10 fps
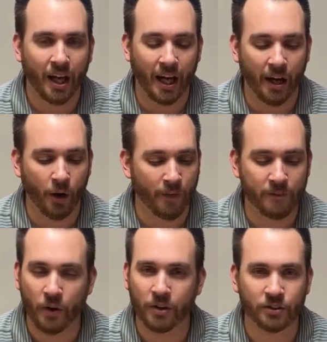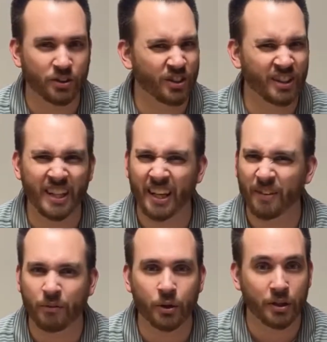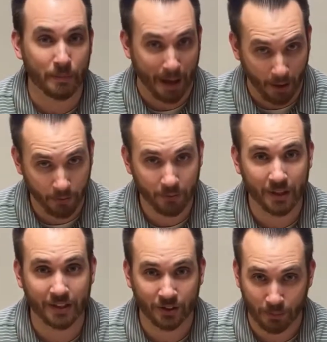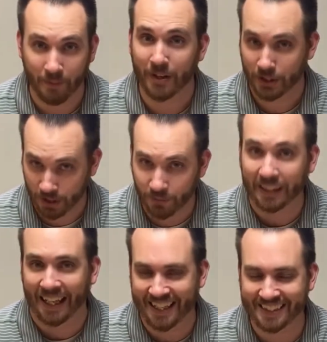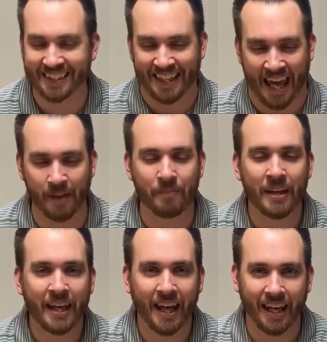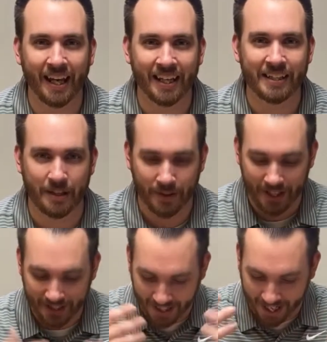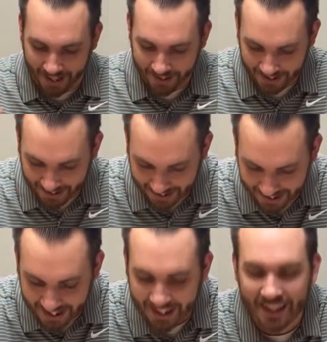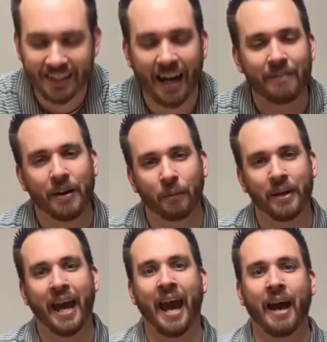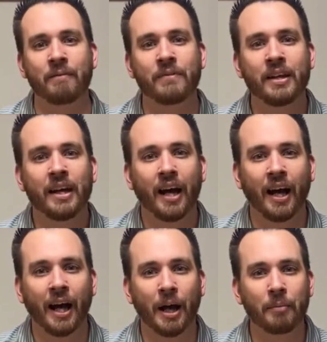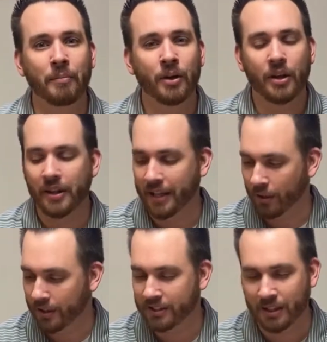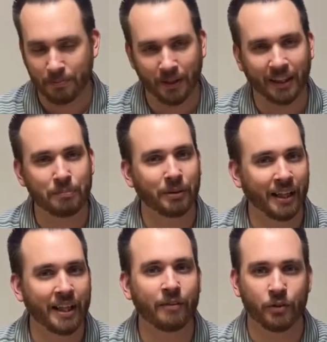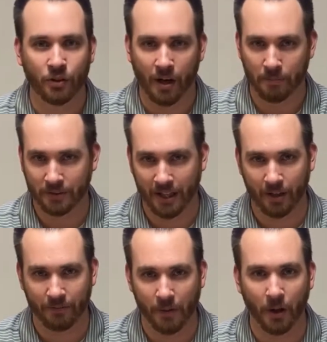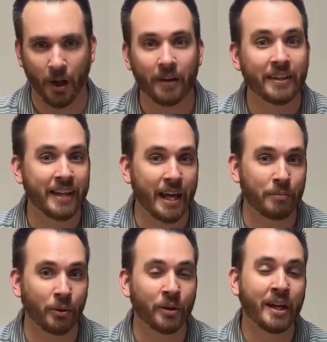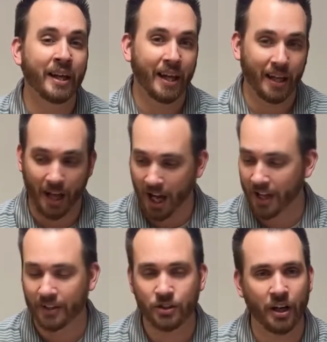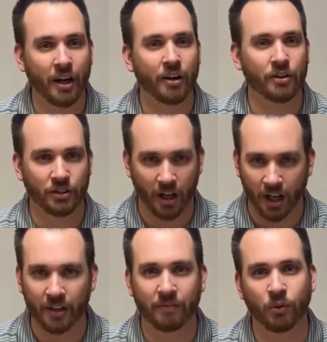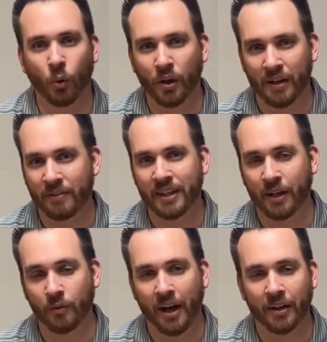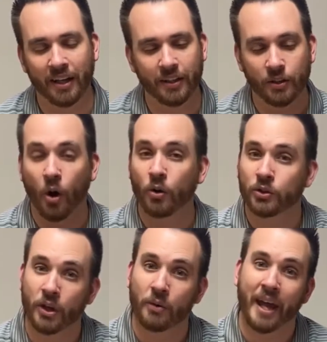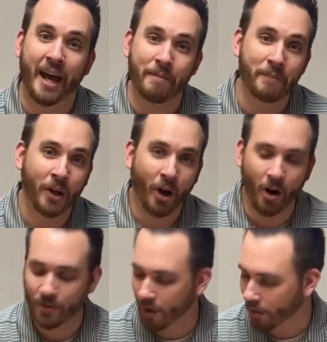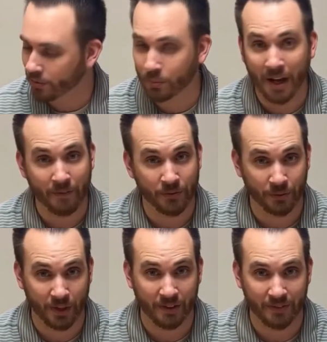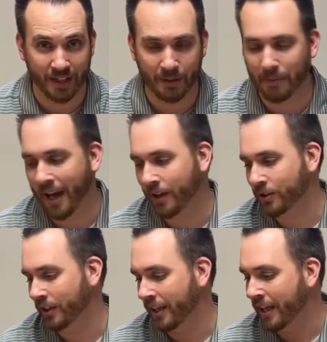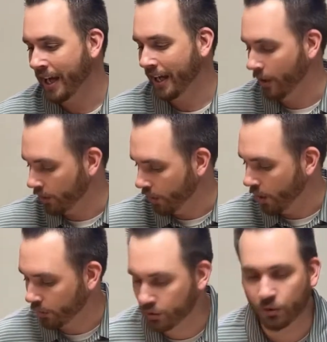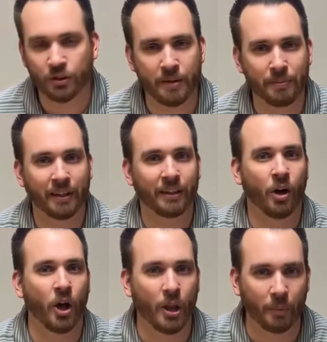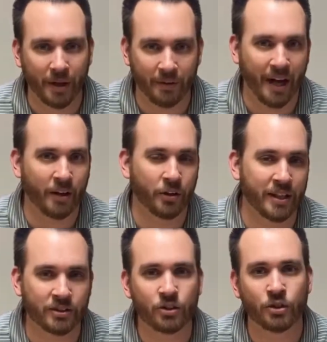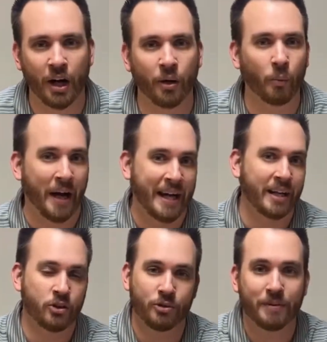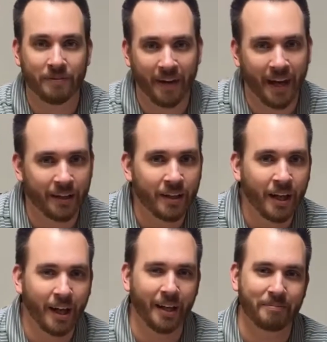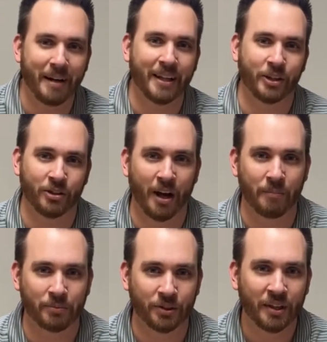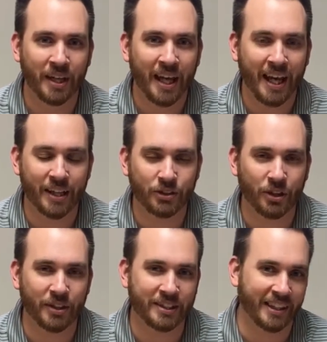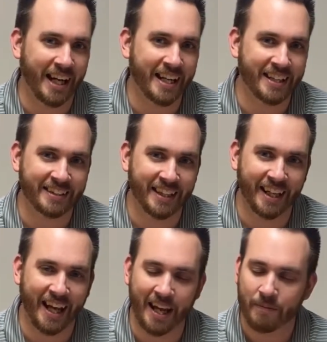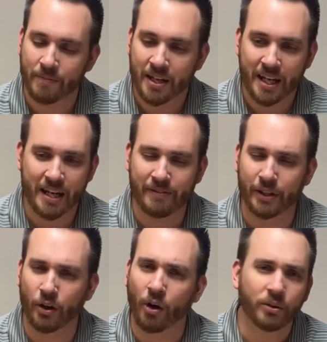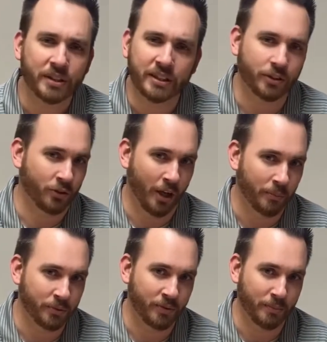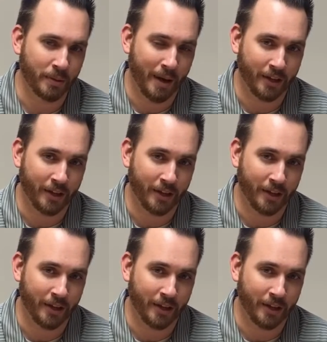her focus is just getting the food in the mouth. And some of us can relate to that. And during that, the eating time that we have, there is typically plenty of crumbs that fall on the table, on the chairs, on the floor, and everything around. And the dogs know that. Our dogs, we have three of them, actually. And our dogs are typically all the way around Gracie's chair waiting to be fed by the crumbs. And so this lady is saying, "Hey, even the dogs eat the crumbs from the